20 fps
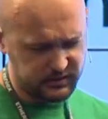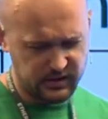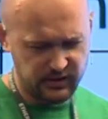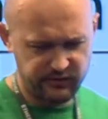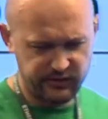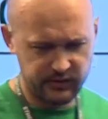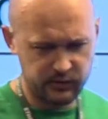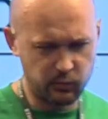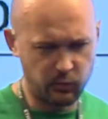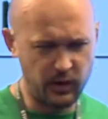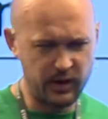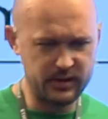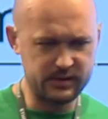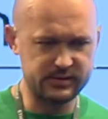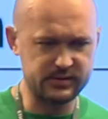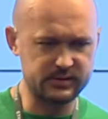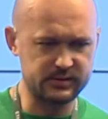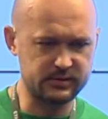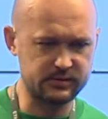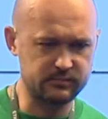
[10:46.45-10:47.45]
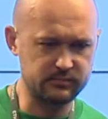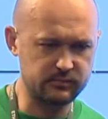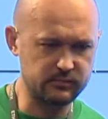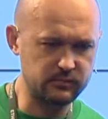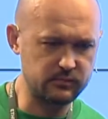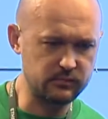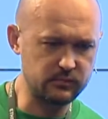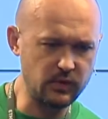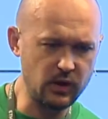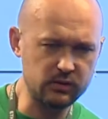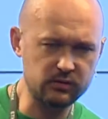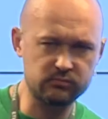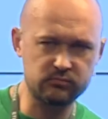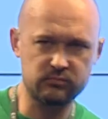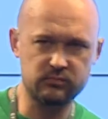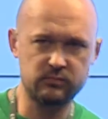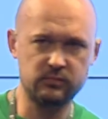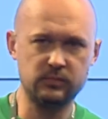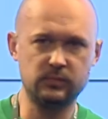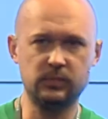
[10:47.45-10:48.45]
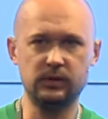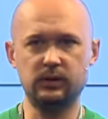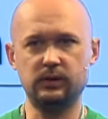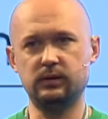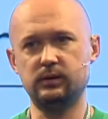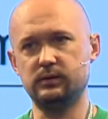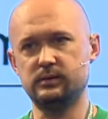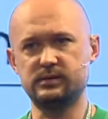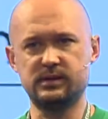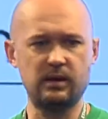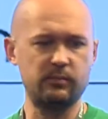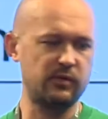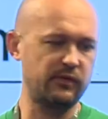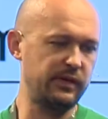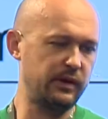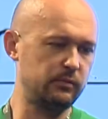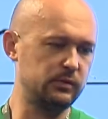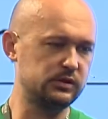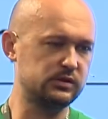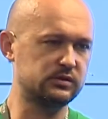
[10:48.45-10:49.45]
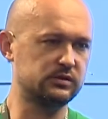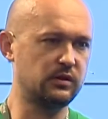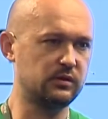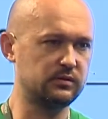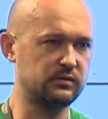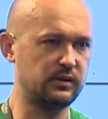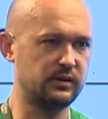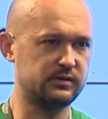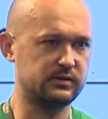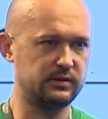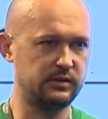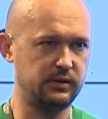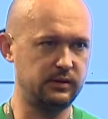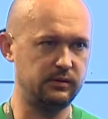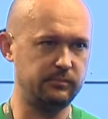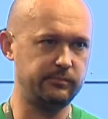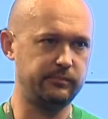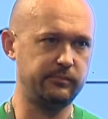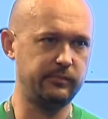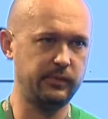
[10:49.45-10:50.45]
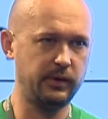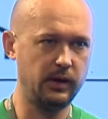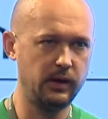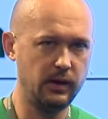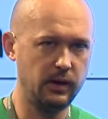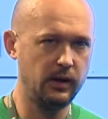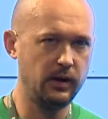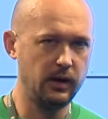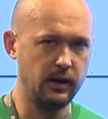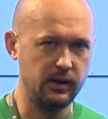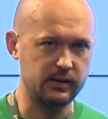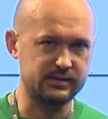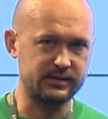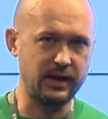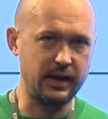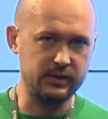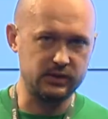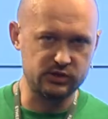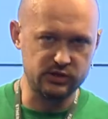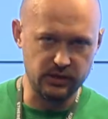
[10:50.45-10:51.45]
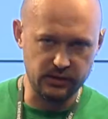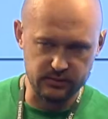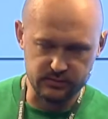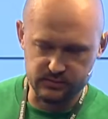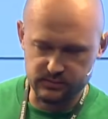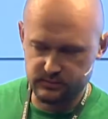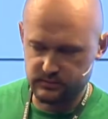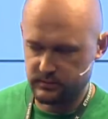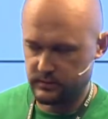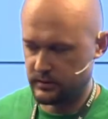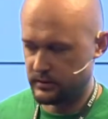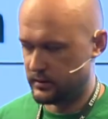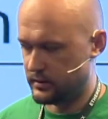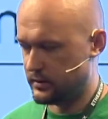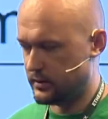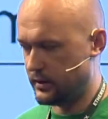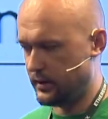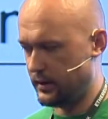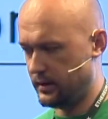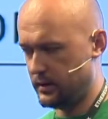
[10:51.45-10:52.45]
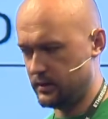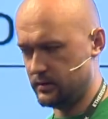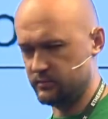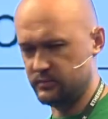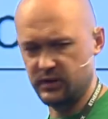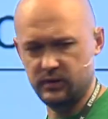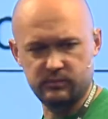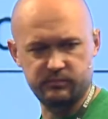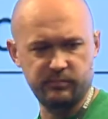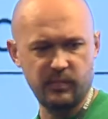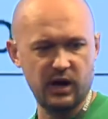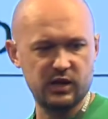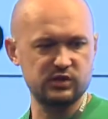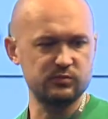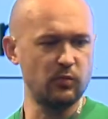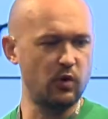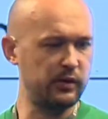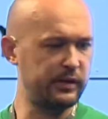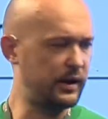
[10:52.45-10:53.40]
different ways. Some of them is not necessarily sidechains, and there is much more